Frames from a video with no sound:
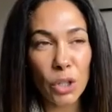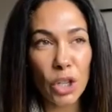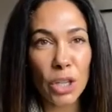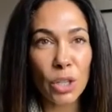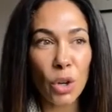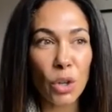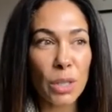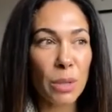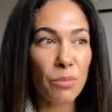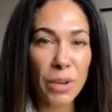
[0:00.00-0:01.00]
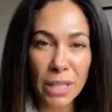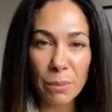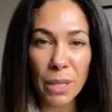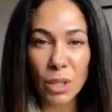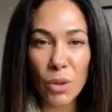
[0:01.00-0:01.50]
which has got some
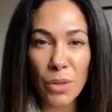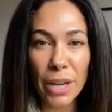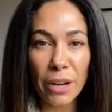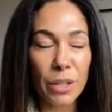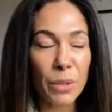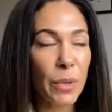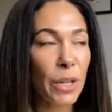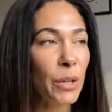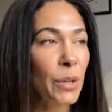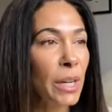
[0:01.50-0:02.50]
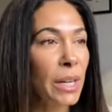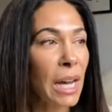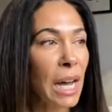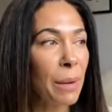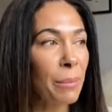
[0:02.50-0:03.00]
recipes on there as well,
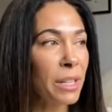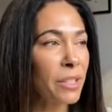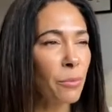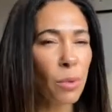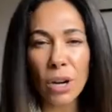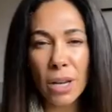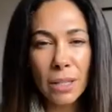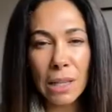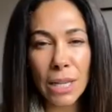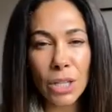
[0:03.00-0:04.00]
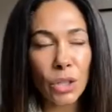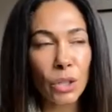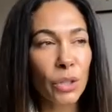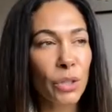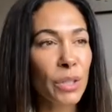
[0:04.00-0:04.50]
and different products I like to
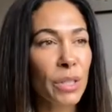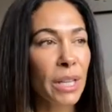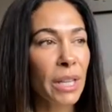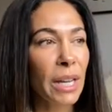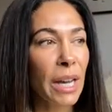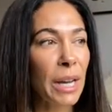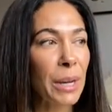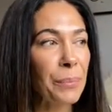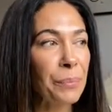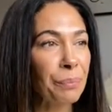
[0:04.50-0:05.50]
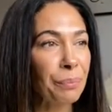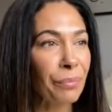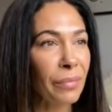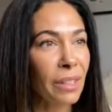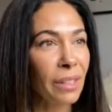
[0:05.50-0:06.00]
use. And